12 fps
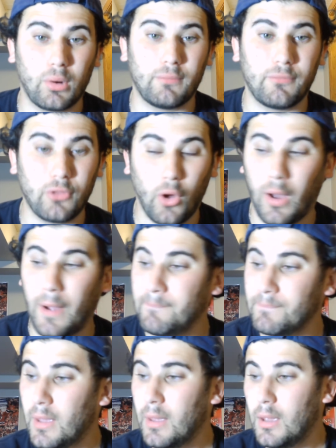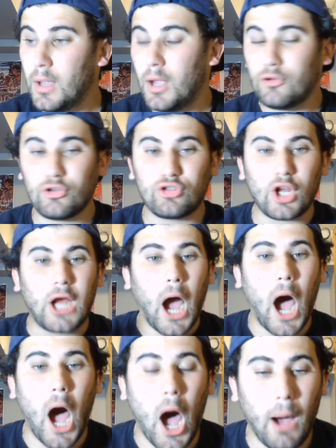have thought. Just the
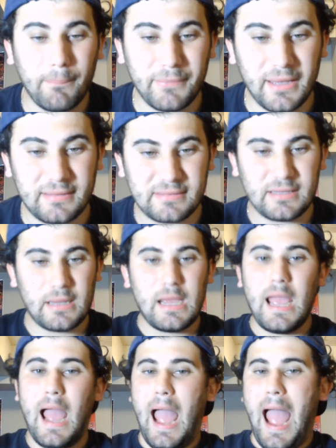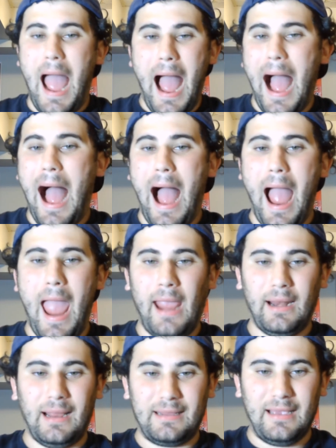calmness,
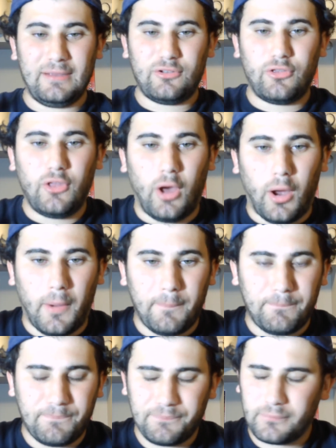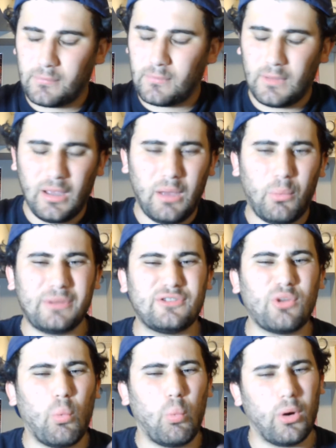and I guess what's
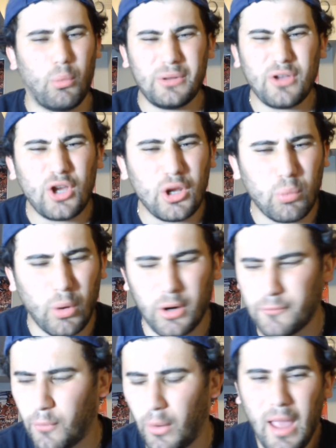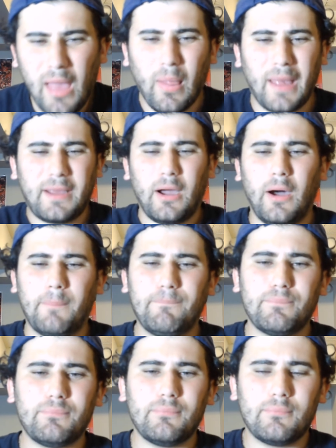a good word for it?
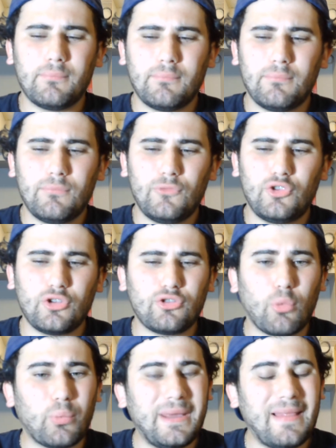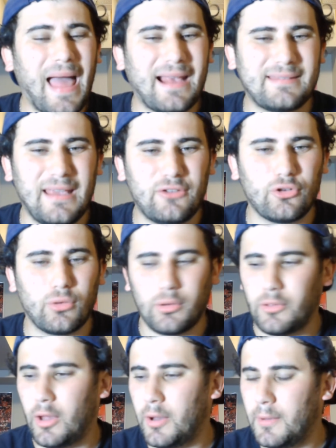Just the relaxation, or
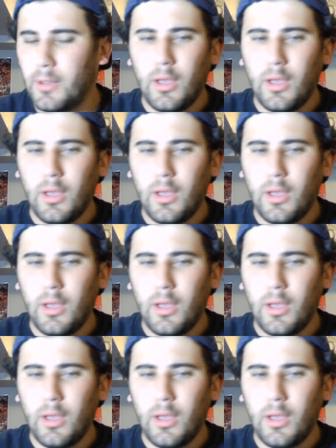the